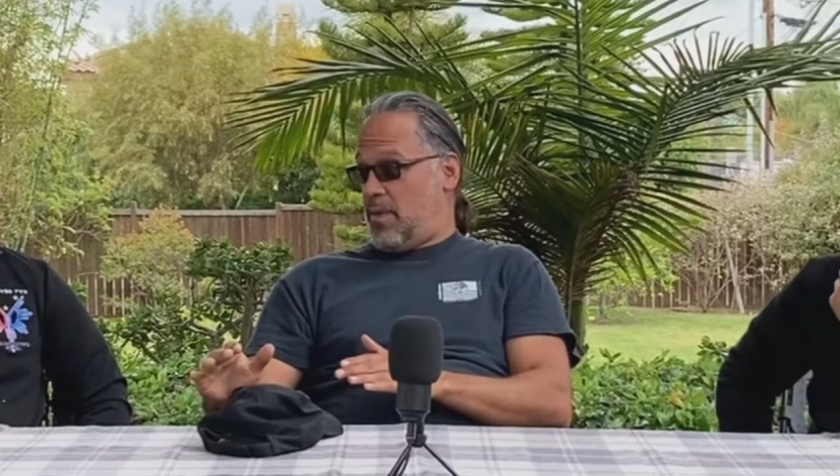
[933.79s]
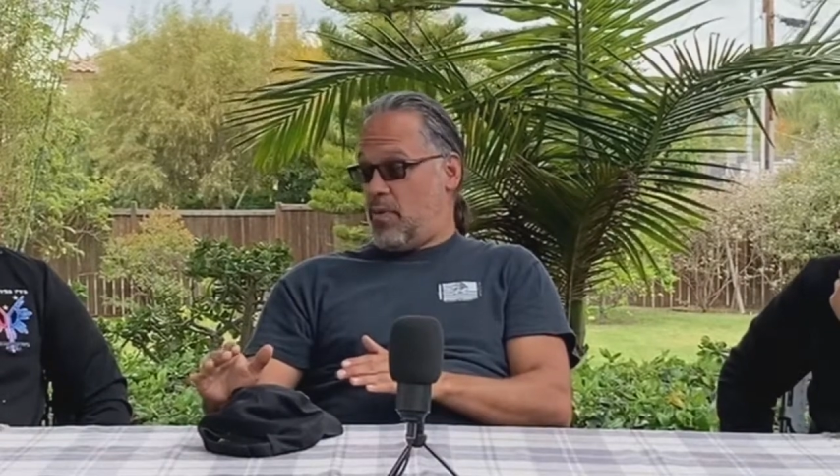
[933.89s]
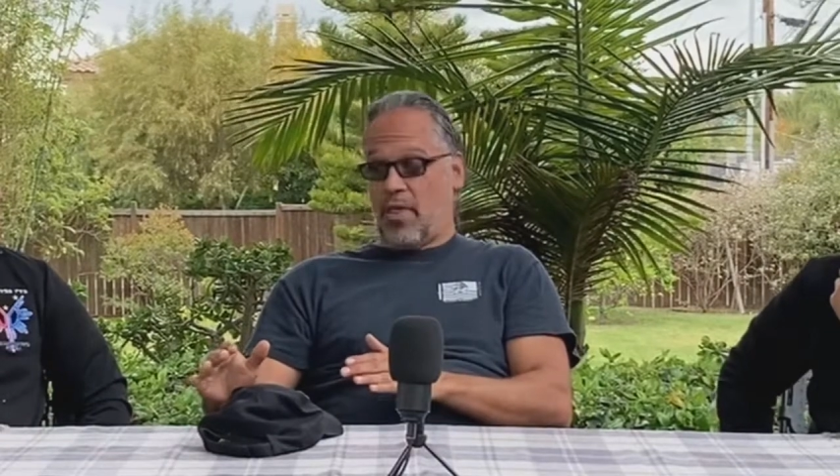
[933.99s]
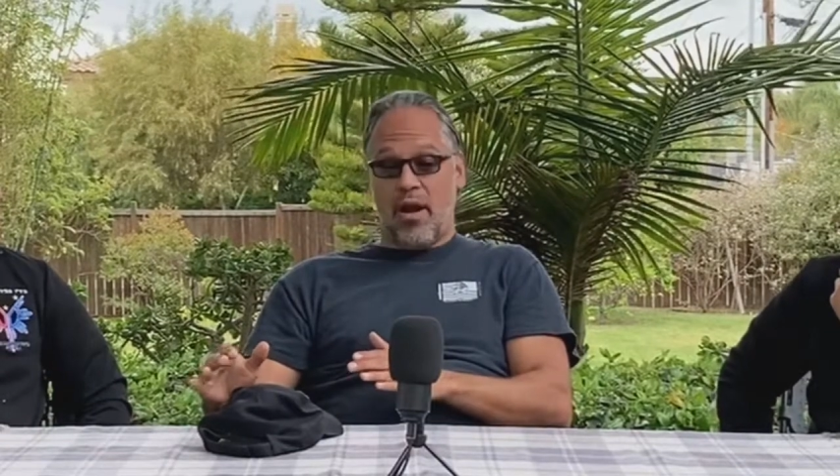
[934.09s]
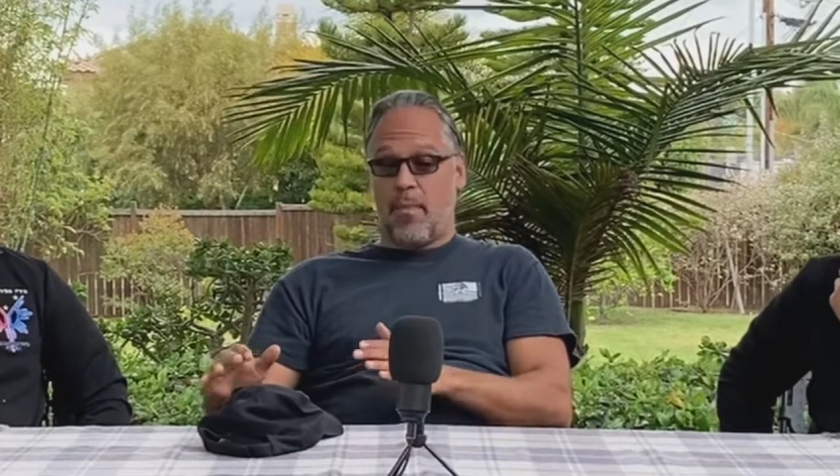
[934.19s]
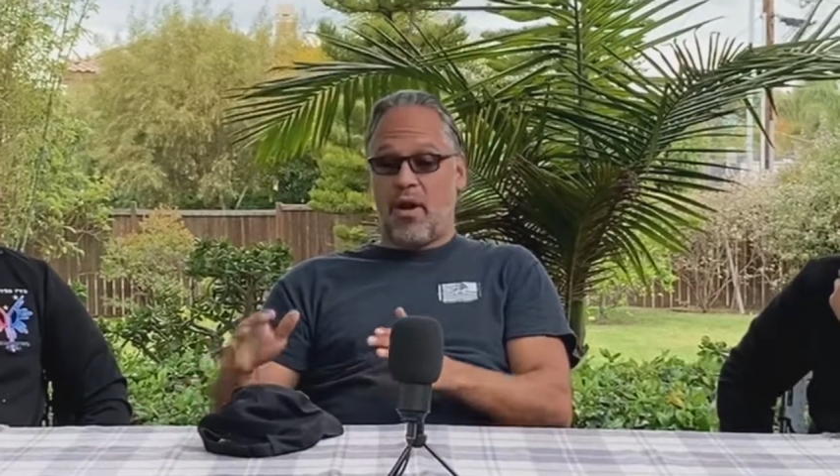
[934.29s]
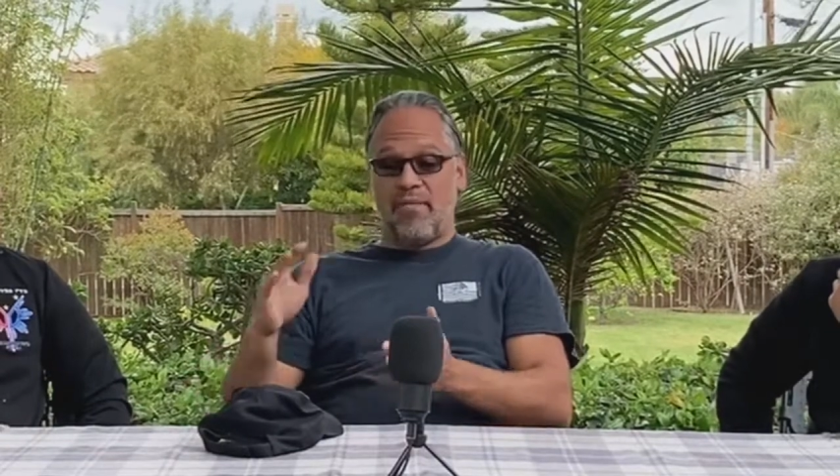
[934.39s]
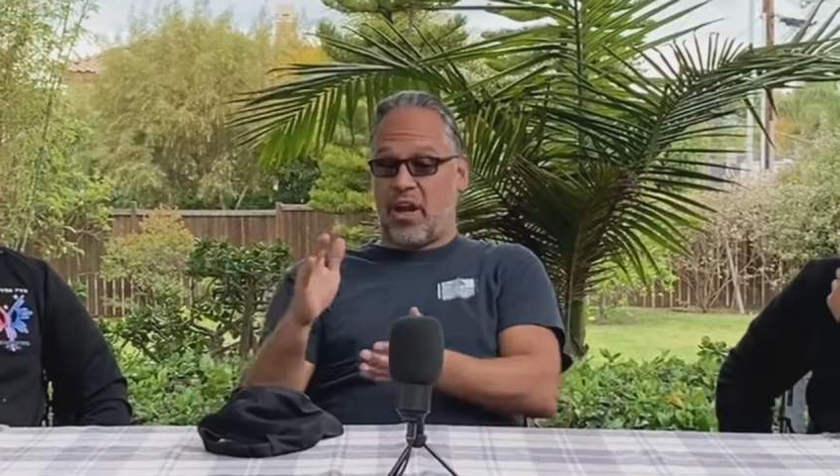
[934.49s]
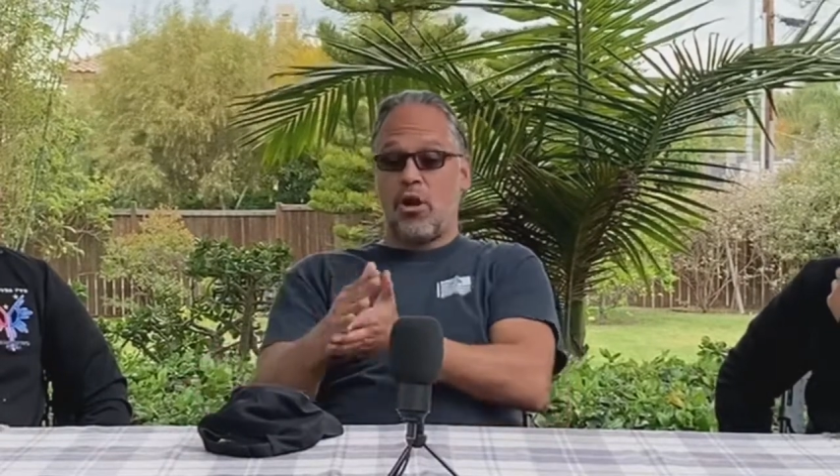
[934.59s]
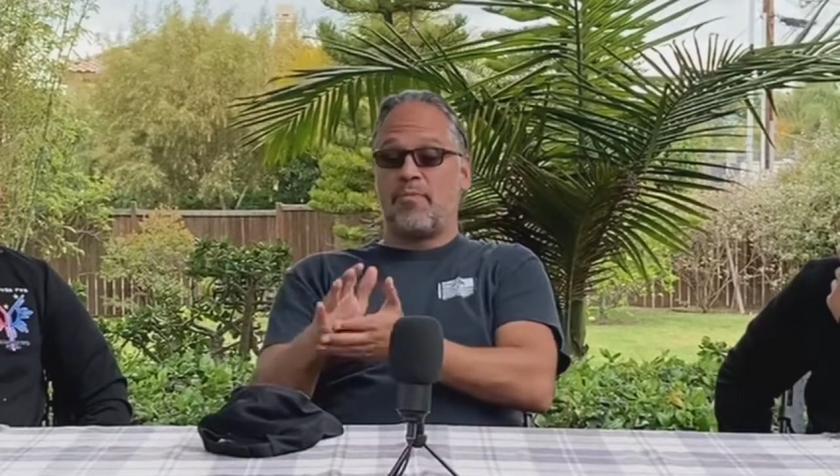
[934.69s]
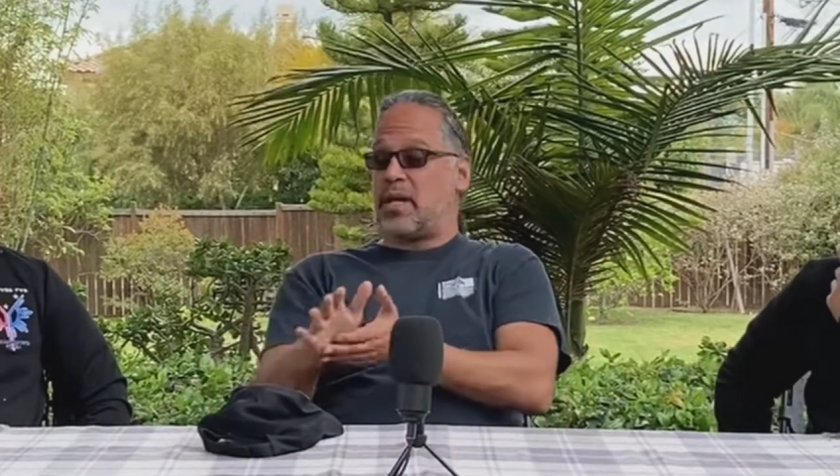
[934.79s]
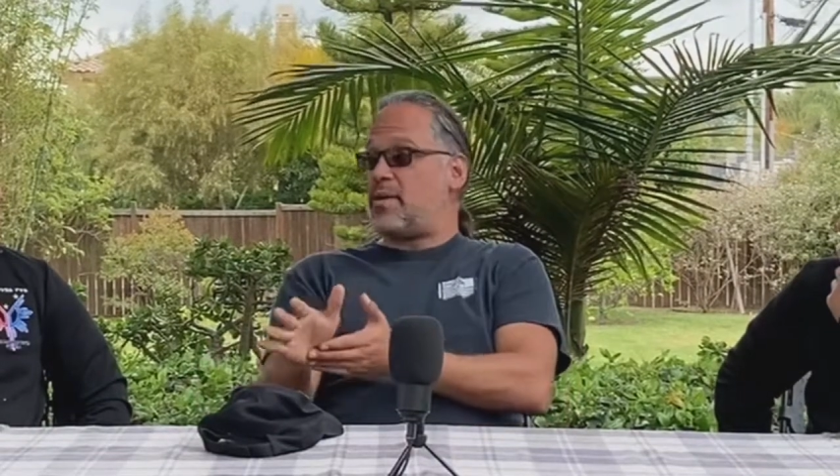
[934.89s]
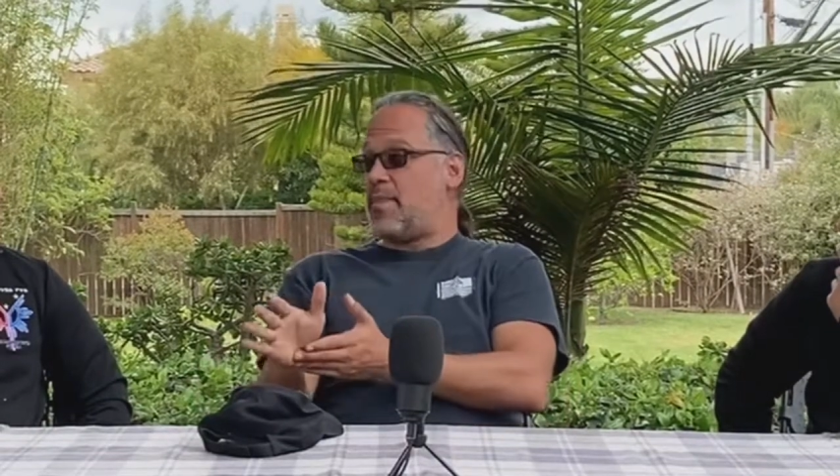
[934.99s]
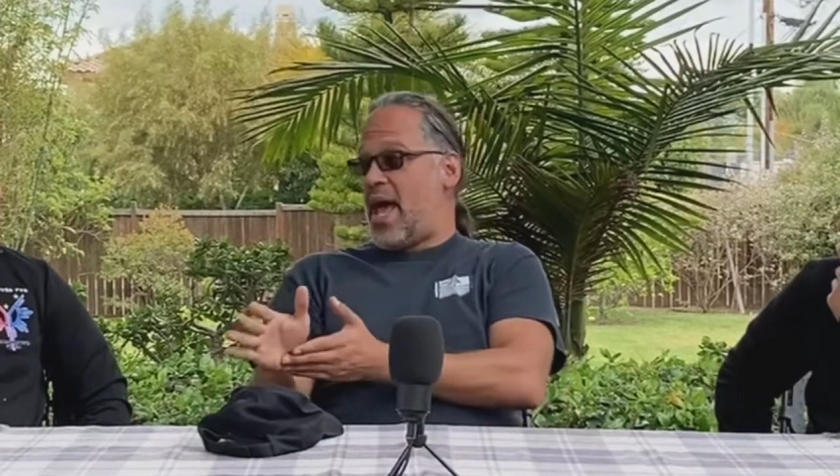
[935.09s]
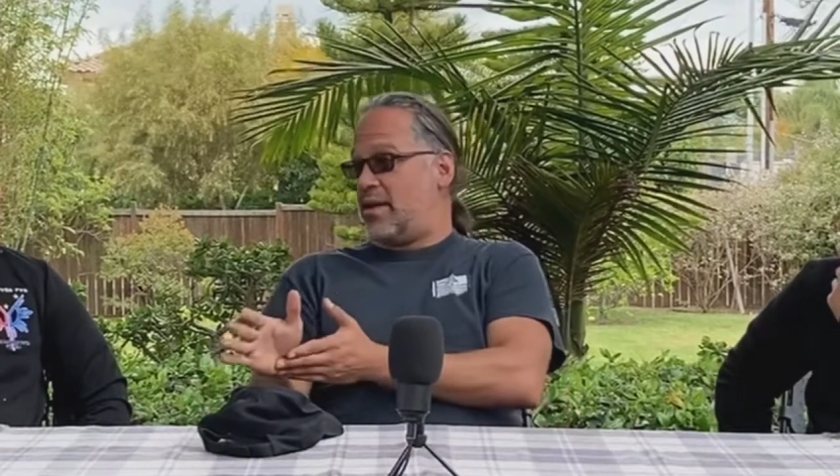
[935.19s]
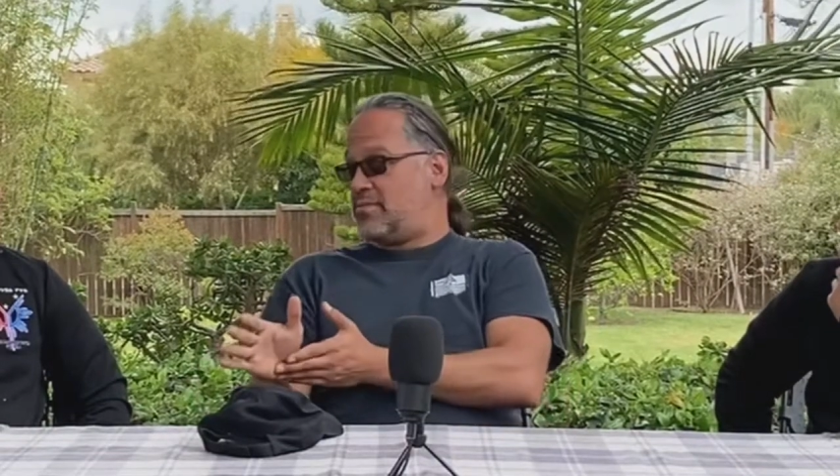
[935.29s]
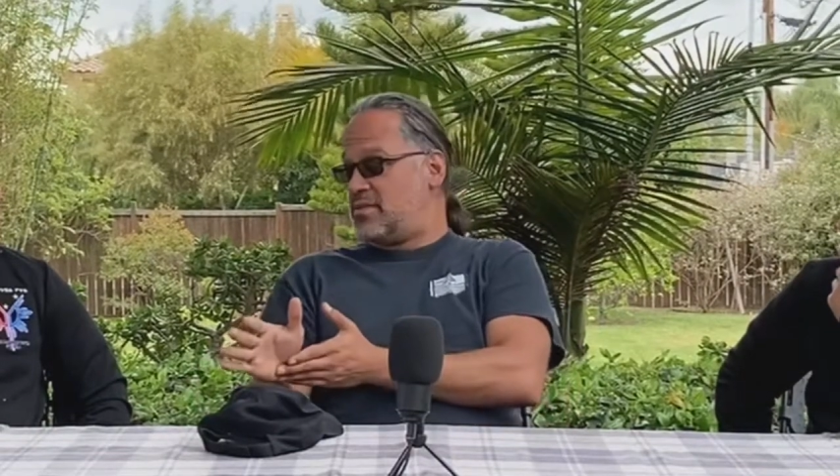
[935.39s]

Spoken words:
that are part of like urban combatives.